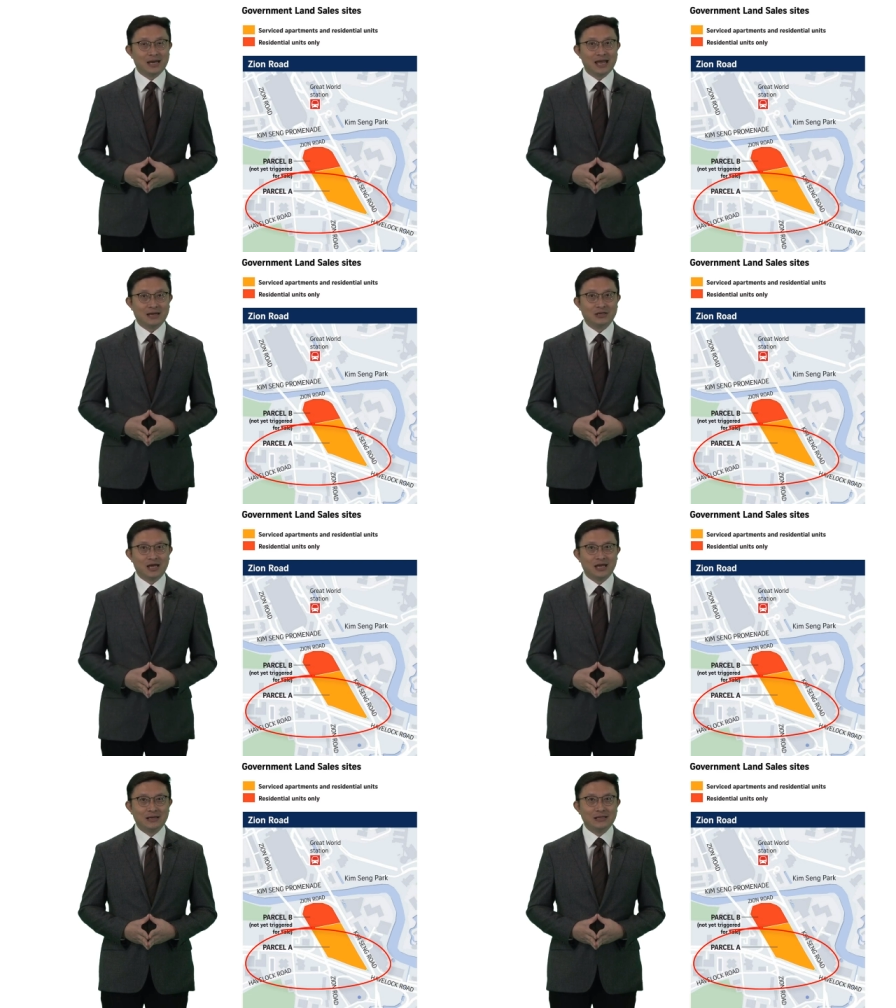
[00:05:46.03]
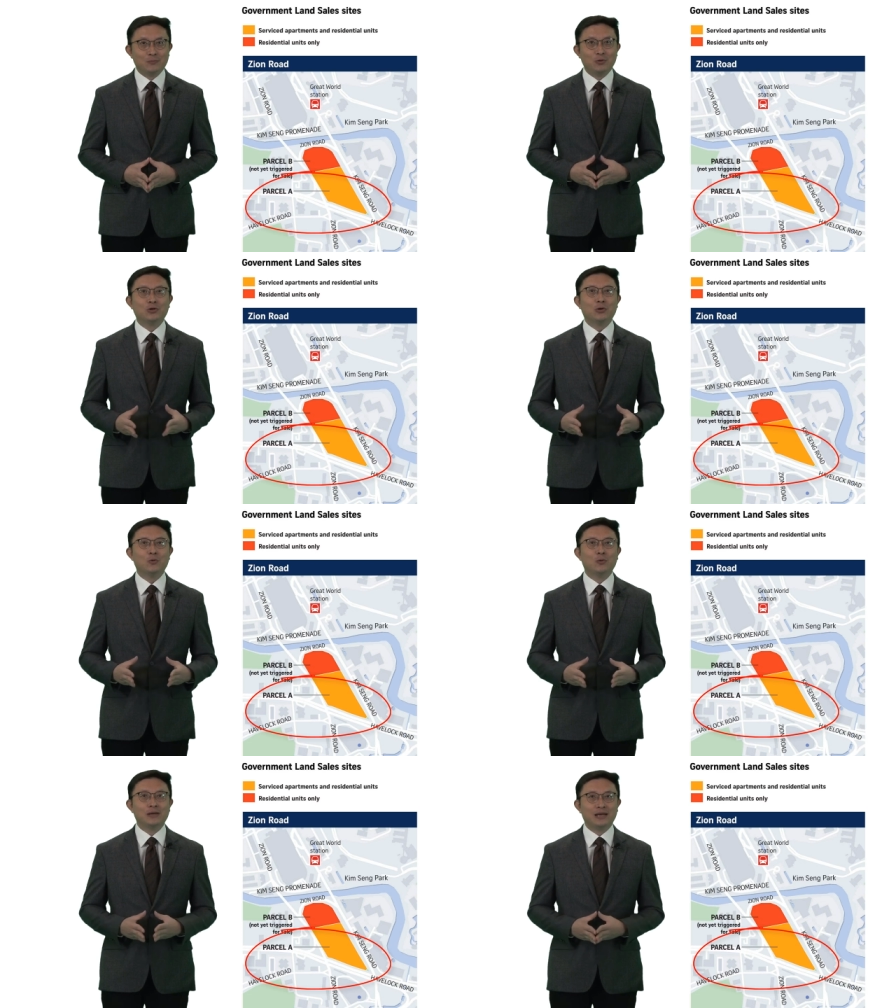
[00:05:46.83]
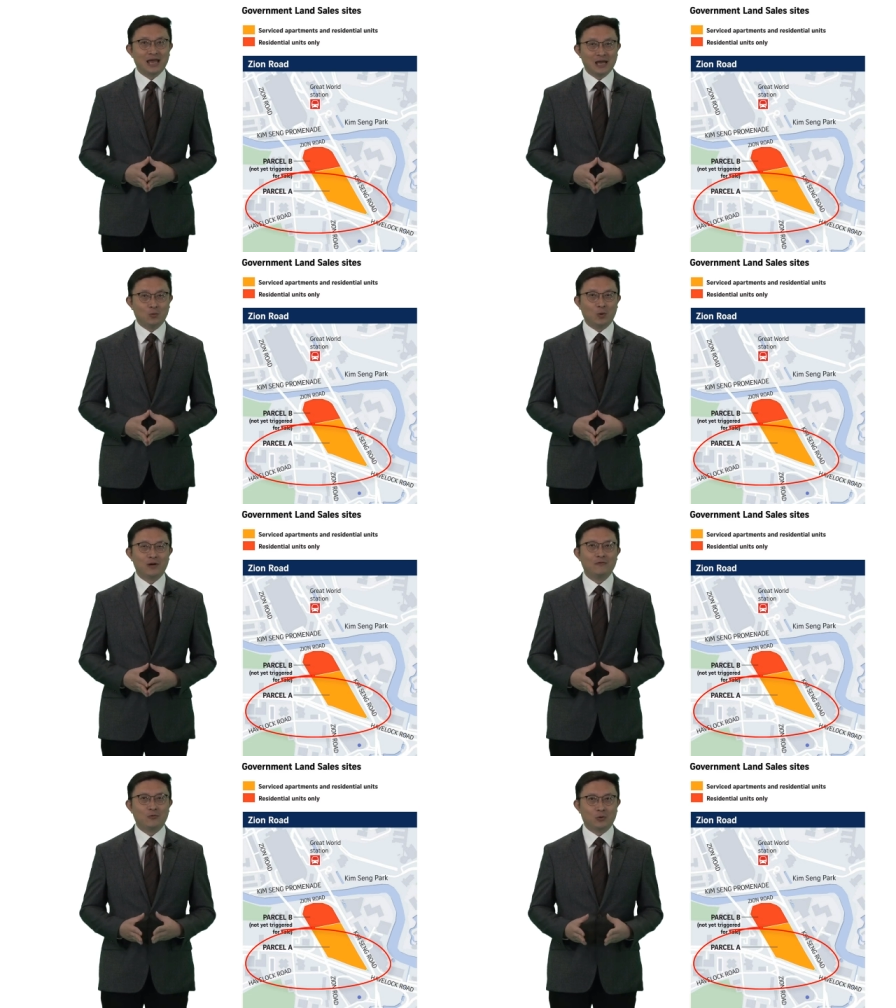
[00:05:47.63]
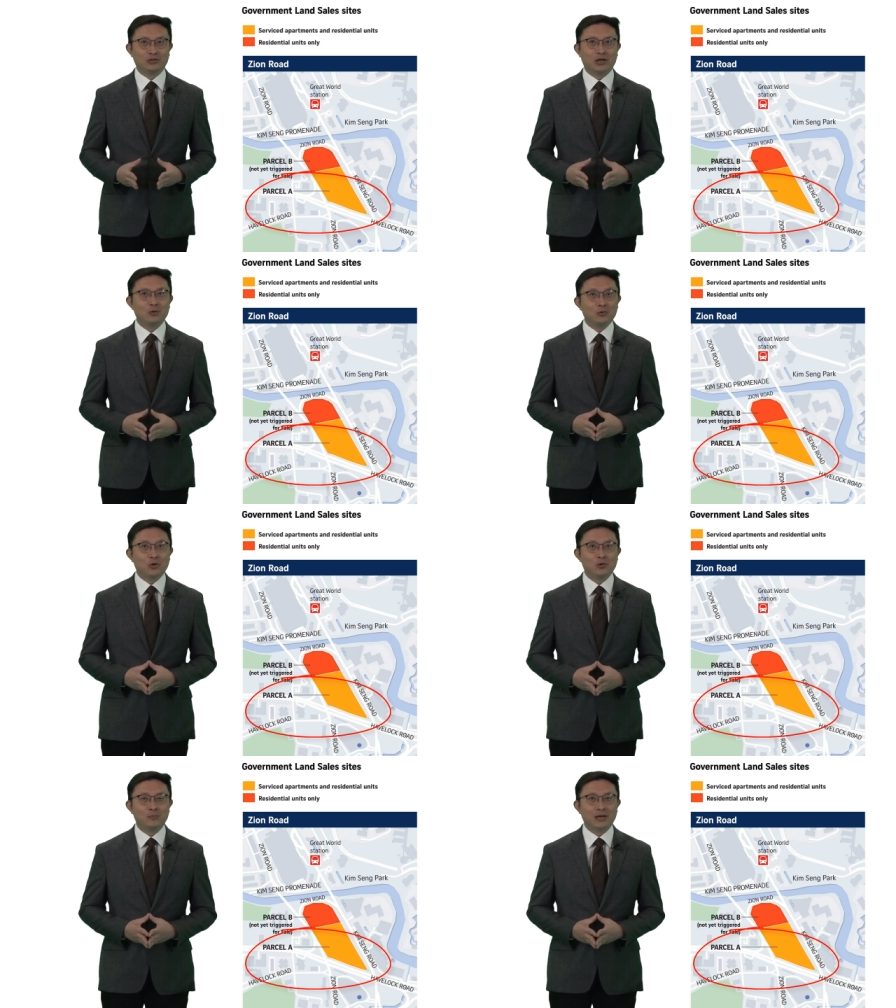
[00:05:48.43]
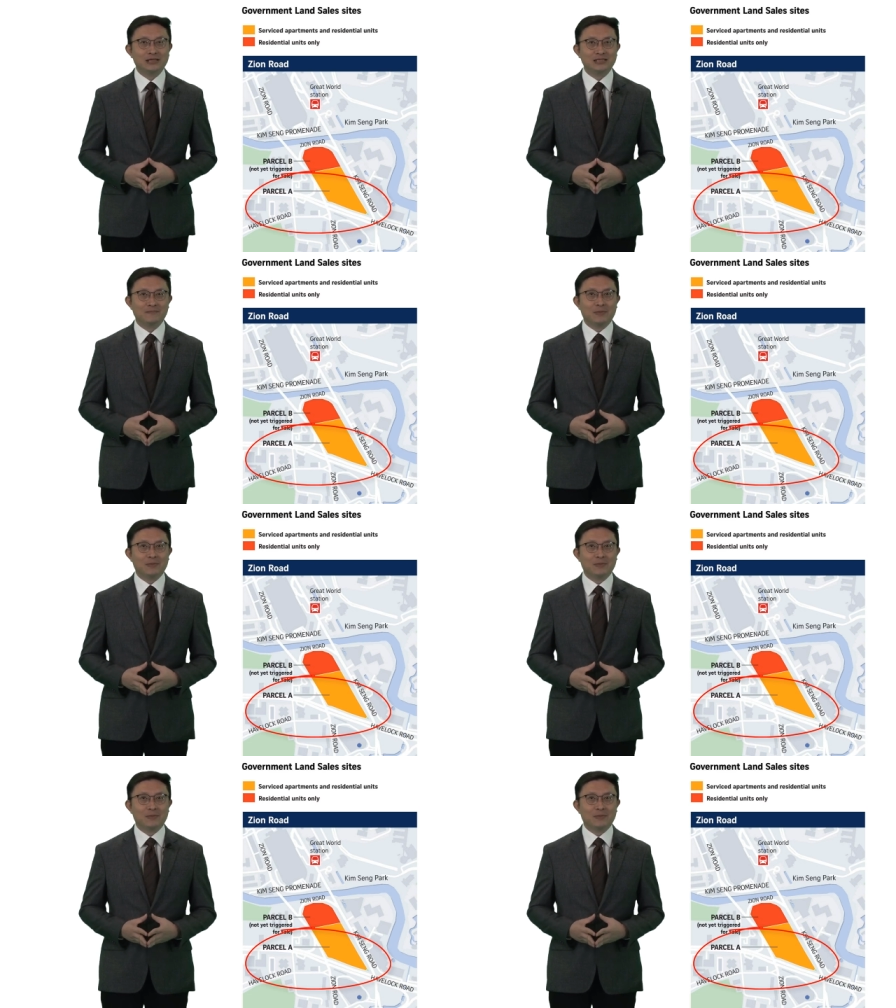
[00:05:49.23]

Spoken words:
at Jalan Tembusu and 1402 PSF